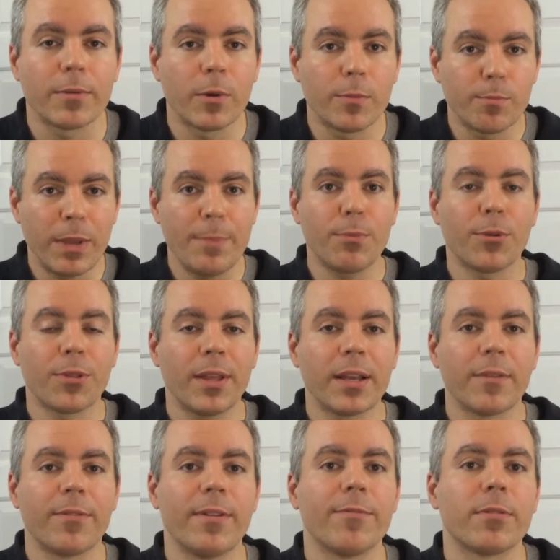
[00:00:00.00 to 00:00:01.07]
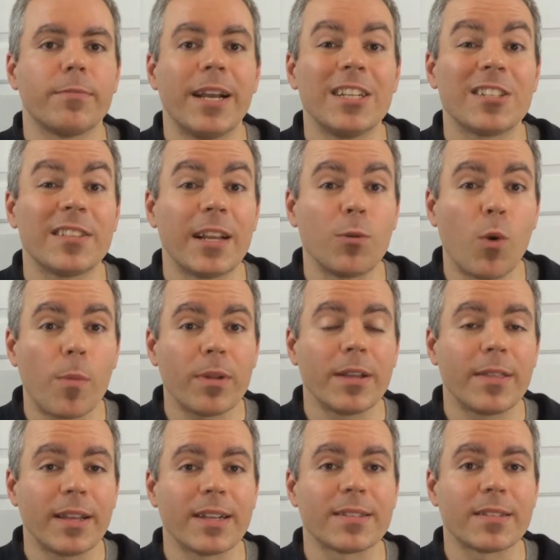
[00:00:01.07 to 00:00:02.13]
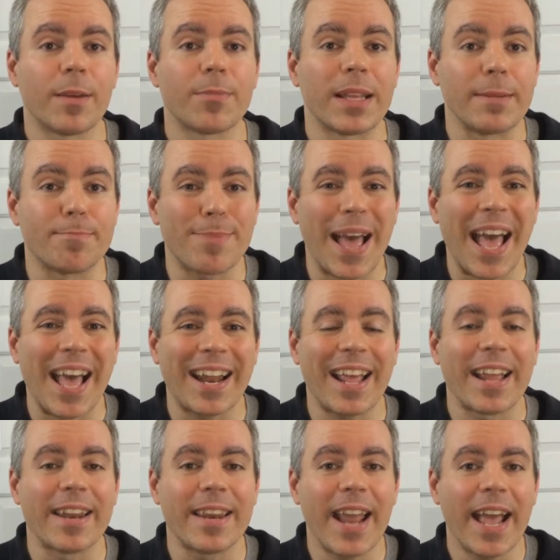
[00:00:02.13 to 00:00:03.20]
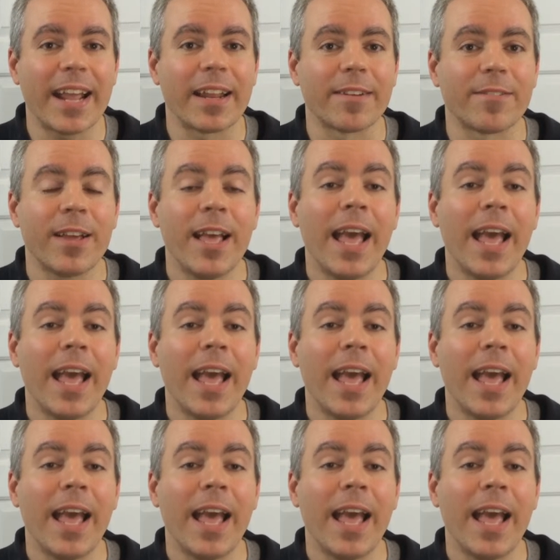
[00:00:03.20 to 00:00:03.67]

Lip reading: When people think of inflammation, they normally think of something bad and negative.